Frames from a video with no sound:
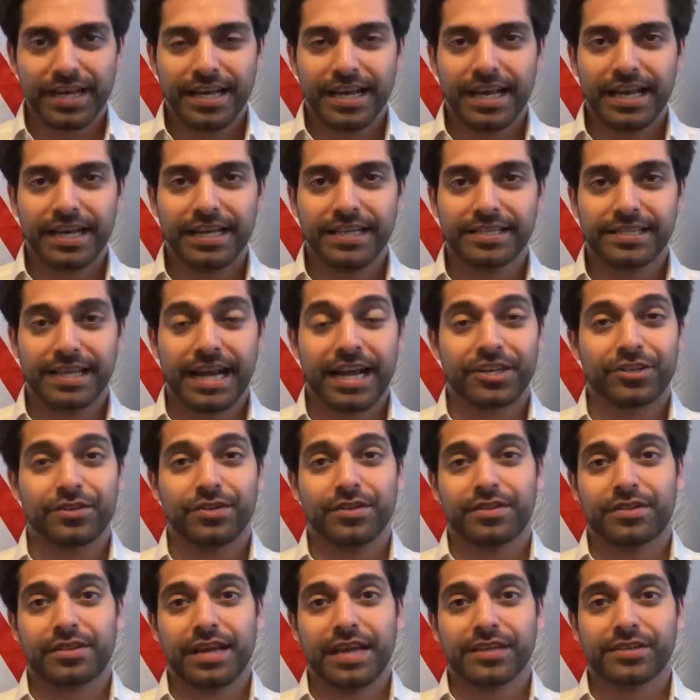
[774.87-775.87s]
It's actually
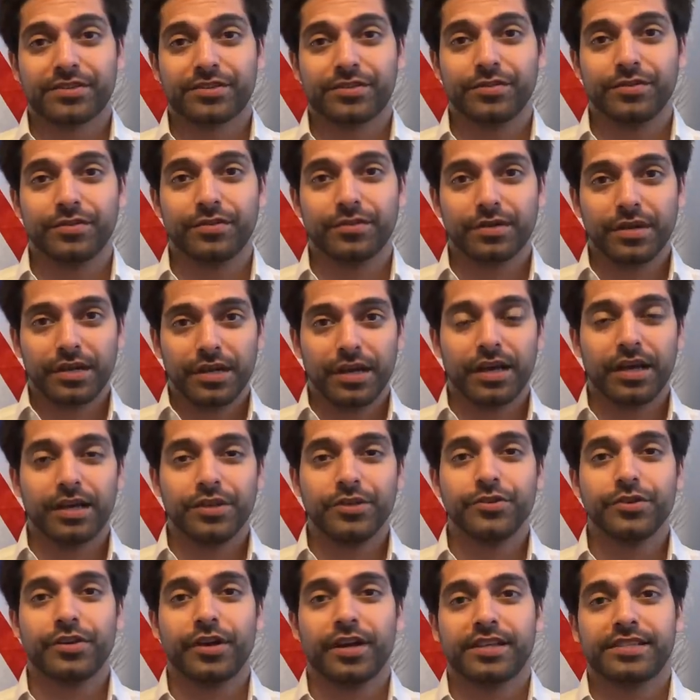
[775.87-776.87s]
thanks to
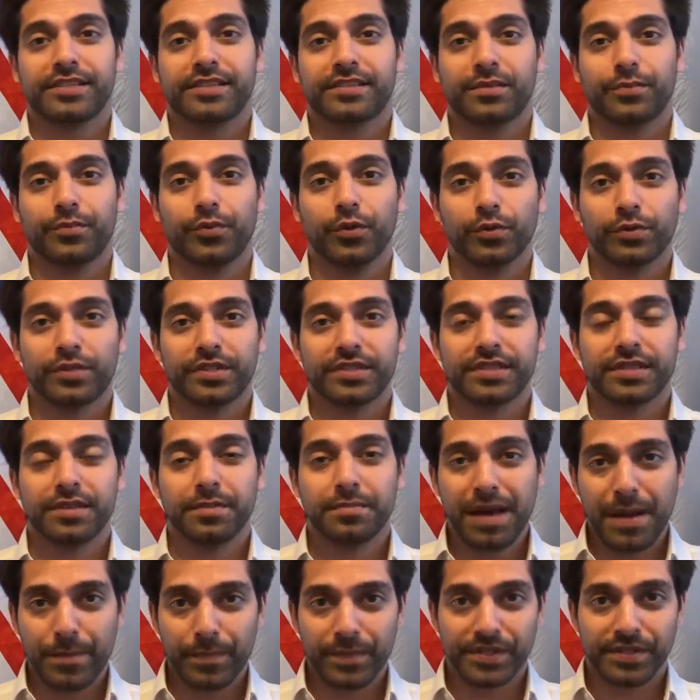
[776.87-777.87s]
you guys, the supporters and the
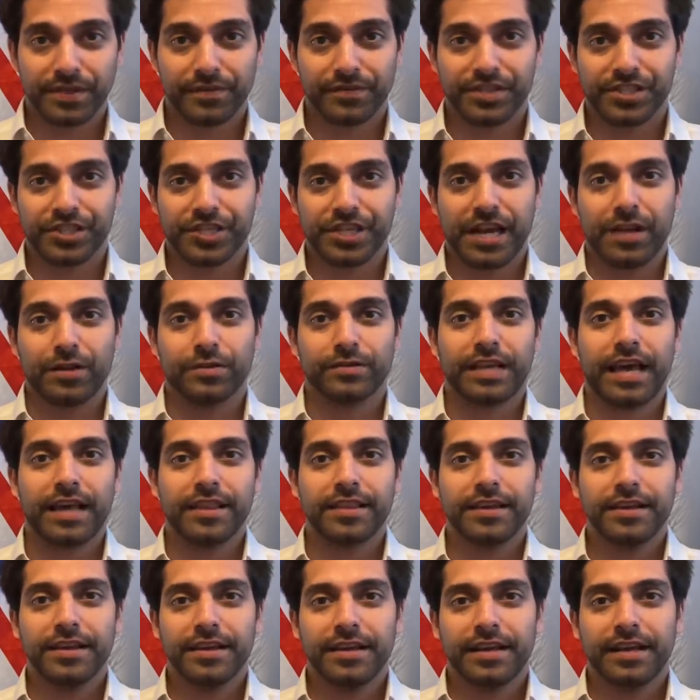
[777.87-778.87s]
members of this channel,
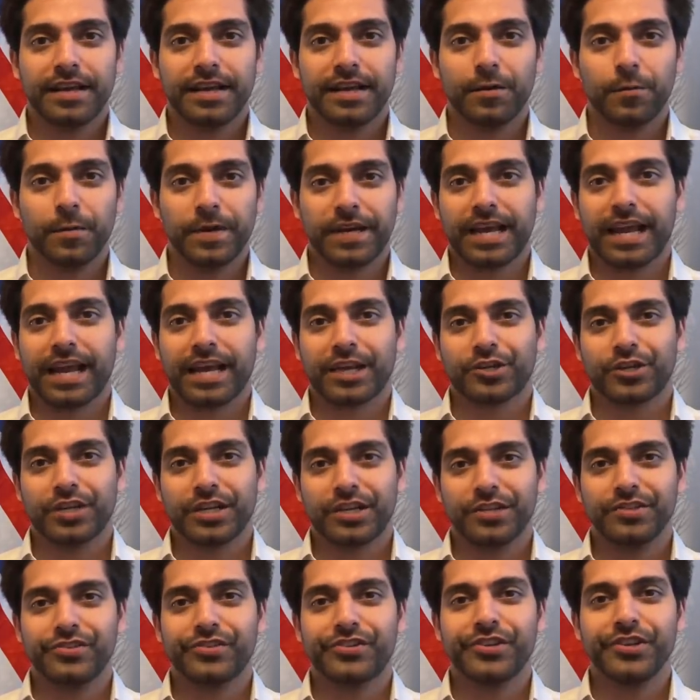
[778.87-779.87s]
that we can actually
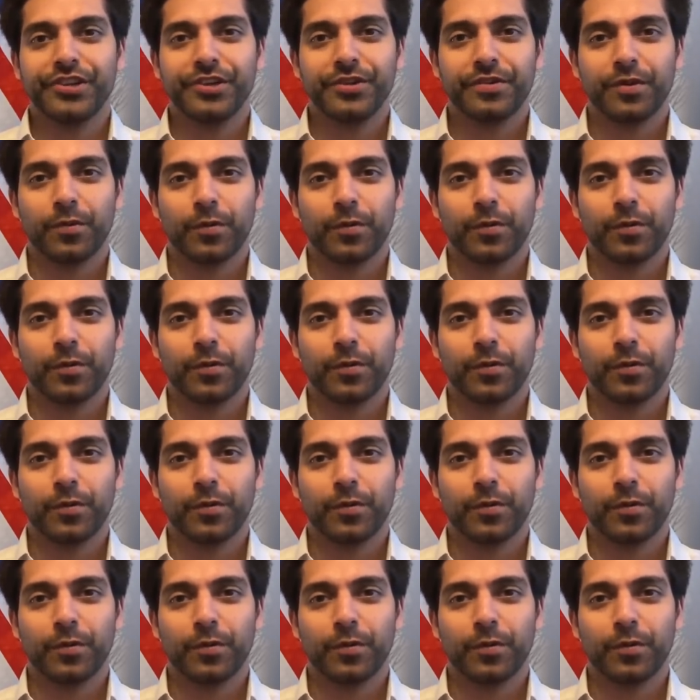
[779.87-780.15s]
continue the